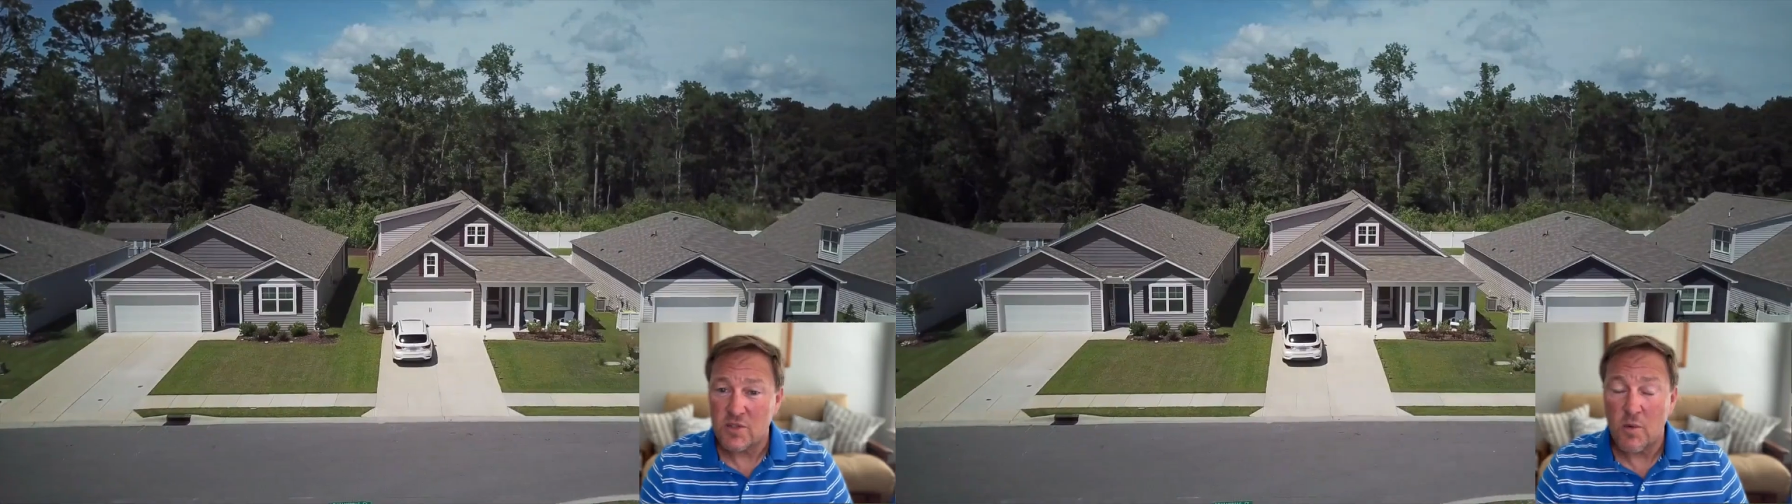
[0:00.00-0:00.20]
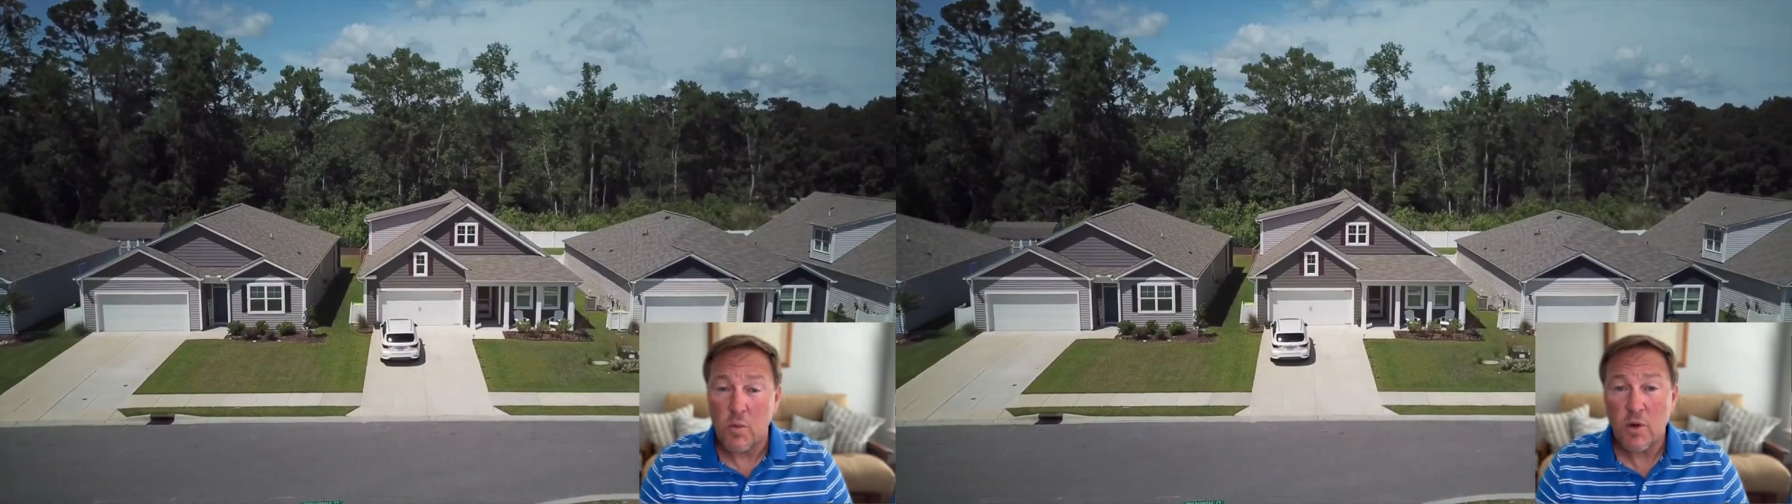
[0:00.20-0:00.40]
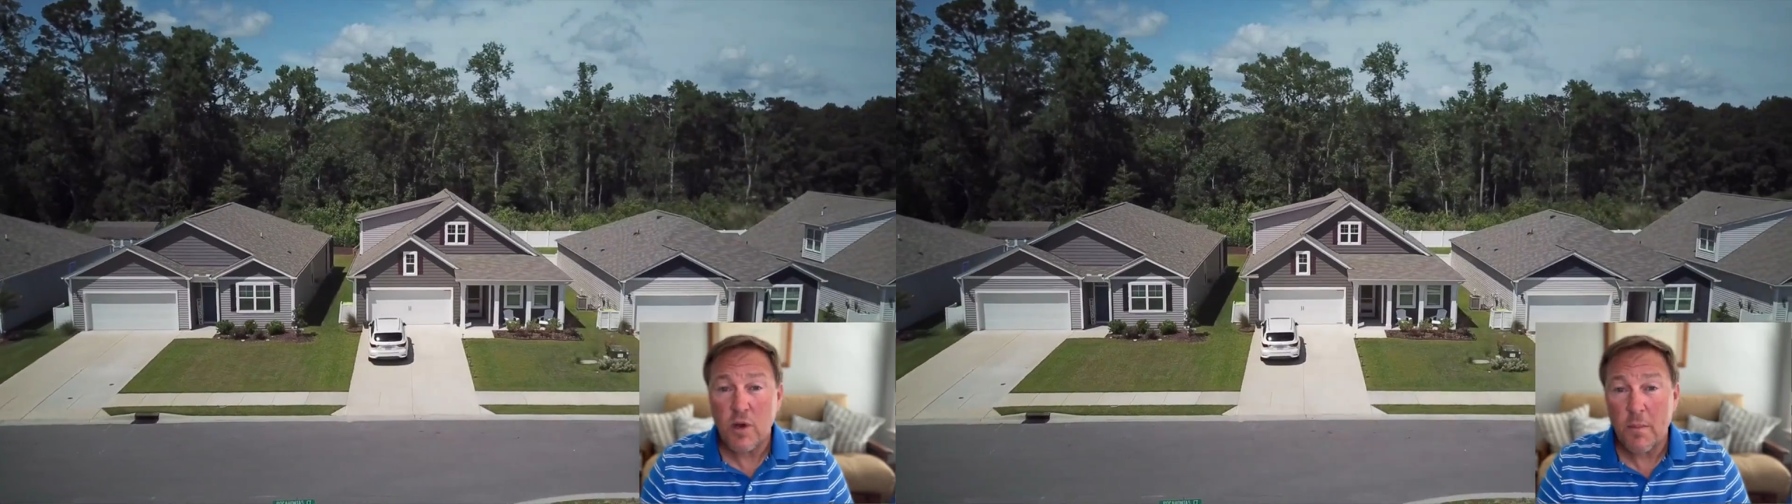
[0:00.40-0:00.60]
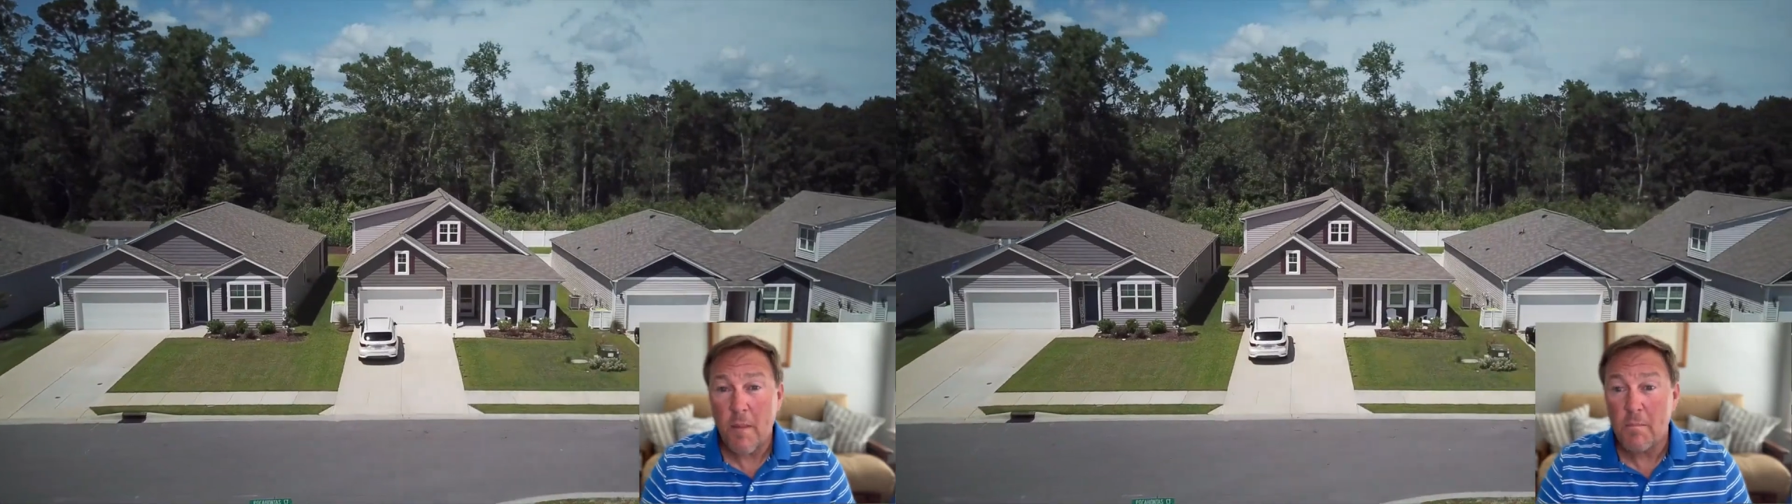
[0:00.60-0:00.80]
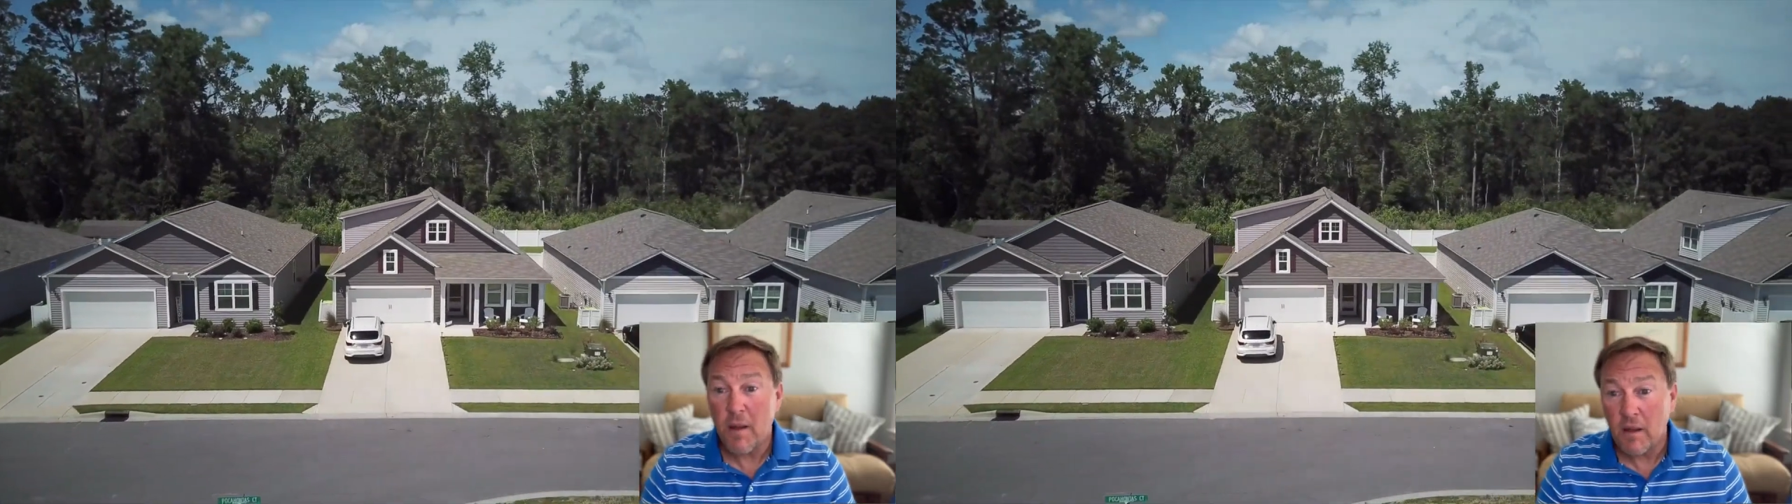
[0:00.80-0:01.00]
So we're going to talk
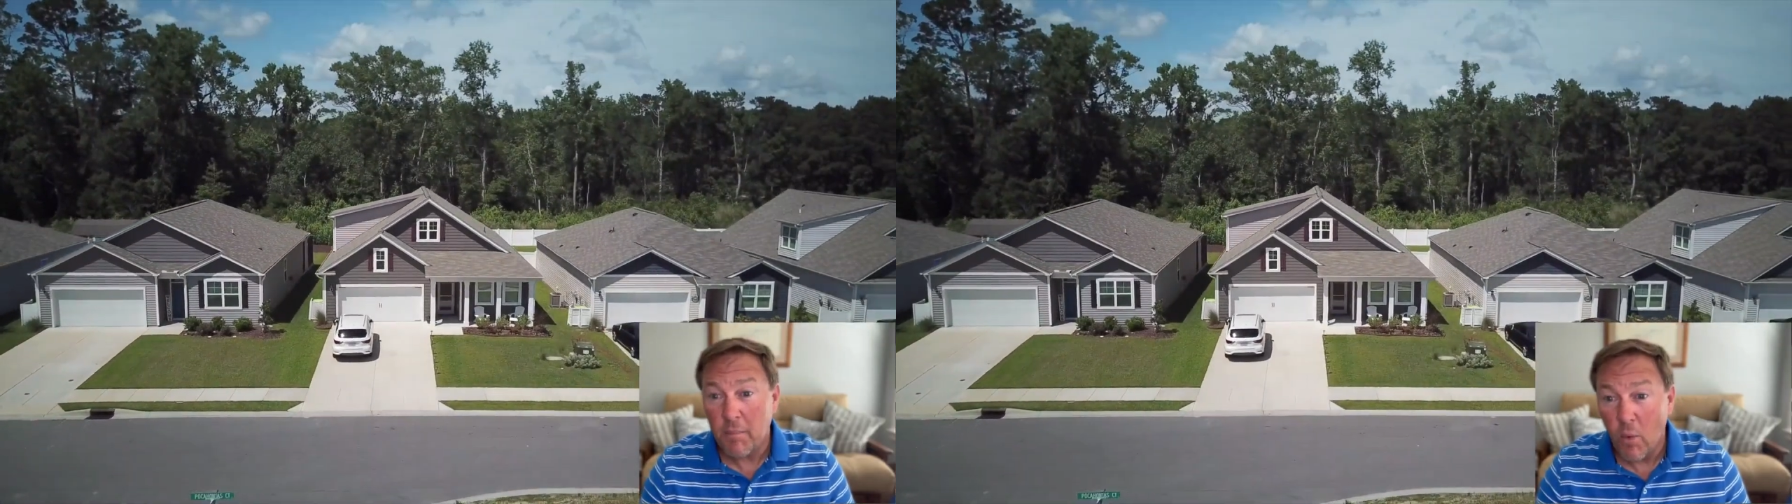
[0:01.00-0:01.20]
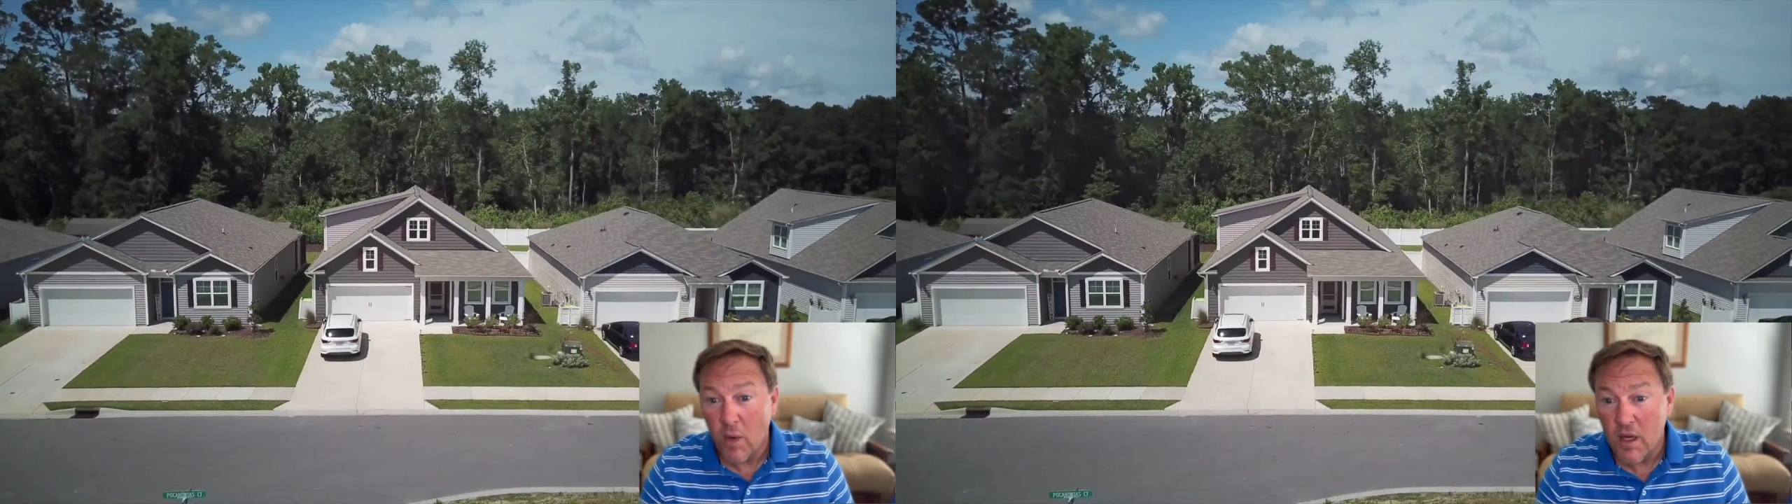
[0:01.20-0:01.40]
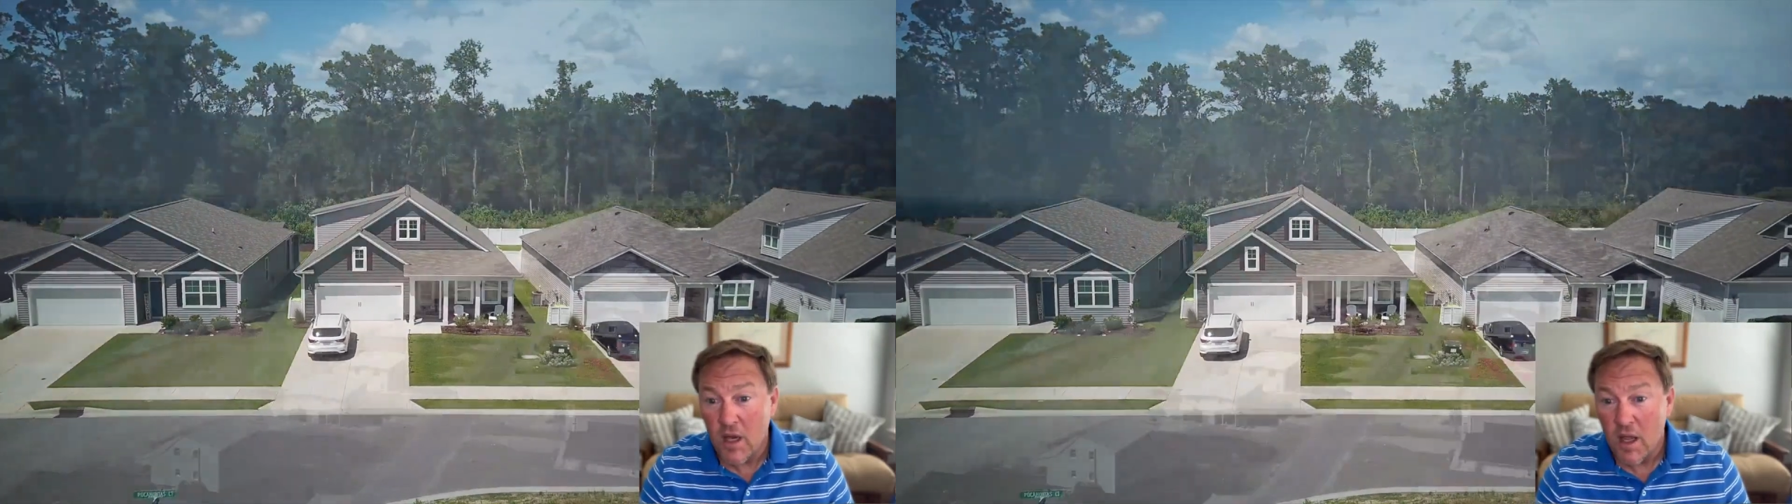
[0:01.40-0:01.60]
about Bella Pointe,